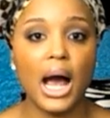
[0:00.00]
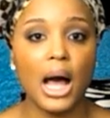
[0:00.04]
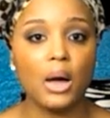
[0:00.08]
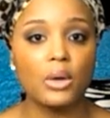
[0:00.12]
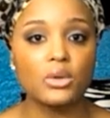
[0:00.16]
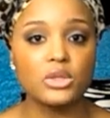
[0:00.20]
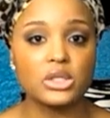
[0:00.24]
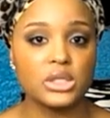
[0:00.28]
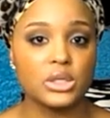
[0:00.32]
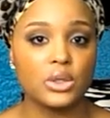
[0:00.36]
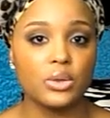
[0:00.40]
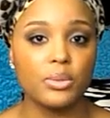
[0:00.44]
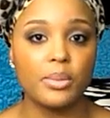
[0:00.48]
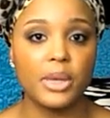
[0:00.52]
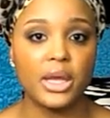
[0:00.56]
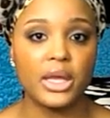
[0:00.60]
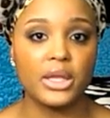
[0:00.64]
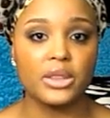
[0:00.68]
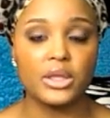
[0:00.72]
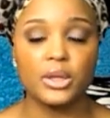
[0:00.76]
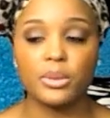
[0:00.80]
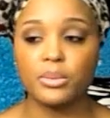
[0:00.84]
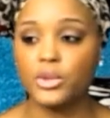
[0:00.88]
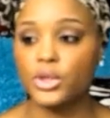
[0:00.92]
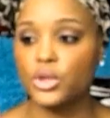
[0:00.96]
I'll still
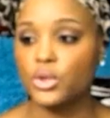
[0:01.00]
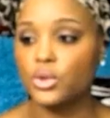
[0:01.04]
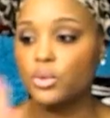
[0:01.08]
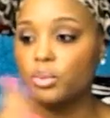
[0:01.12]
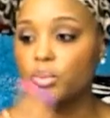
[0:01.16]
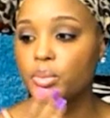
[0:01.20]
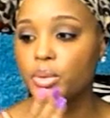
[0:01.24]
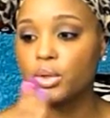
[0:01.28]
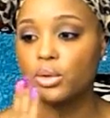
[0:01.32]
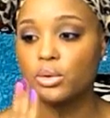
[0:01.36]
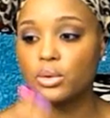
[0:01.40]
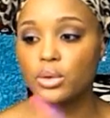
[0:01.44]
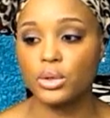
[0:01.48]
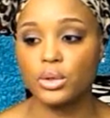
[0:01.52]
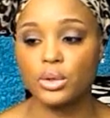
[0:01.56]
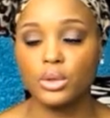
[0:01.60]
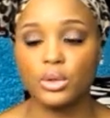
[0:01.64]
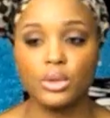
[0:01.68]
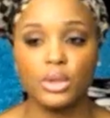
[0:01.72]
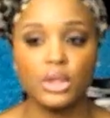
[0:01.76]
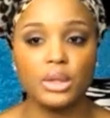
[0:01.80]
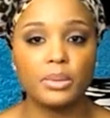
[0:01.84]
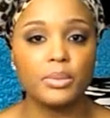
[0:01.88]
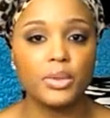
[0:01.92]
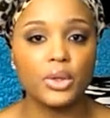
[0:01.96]
make them cute, put on a
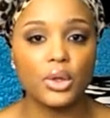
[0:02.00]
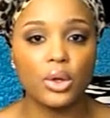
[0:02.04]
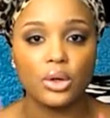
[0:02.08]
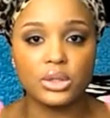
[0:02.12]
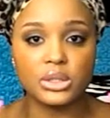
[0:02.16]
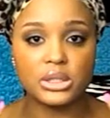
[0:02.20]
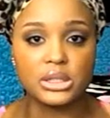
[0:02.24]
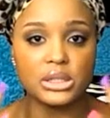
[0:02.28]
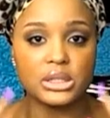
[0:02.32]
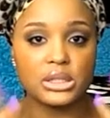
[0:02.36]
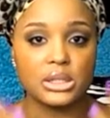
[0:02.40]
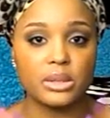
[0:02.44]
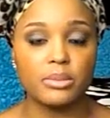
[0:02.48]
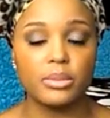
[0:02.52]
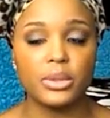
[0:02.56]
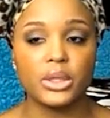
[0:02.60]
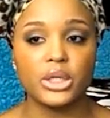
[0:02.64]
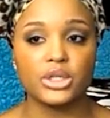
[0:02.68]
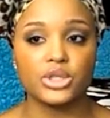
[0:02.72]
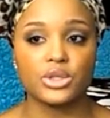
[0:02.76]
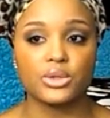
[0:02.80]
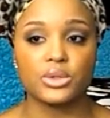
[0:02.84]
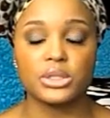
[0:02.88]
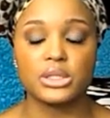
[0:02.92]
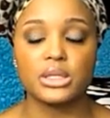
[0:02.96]
little lip gloss and some
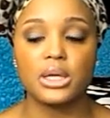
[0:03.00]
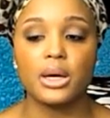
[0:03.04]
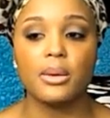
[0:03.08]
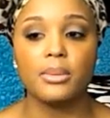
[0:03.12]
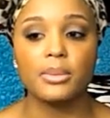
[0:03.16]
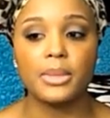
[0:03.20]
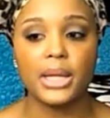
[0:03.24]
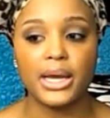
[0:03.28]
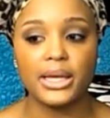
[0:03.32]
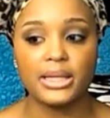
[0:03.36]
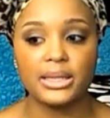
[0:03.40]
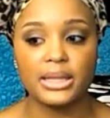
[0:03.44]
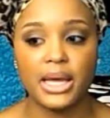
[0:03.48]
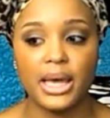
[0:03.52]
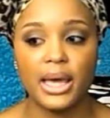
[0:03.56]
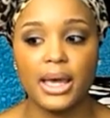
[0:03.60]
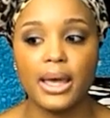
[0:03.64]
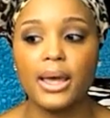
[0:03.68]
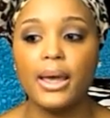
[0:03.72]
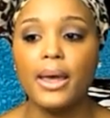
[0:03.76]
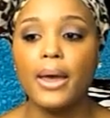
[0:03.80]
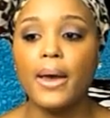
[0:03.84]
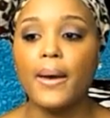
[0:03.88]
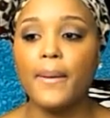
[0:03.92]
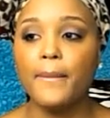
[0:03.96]
blush or something like
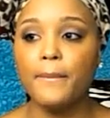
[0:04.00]
that.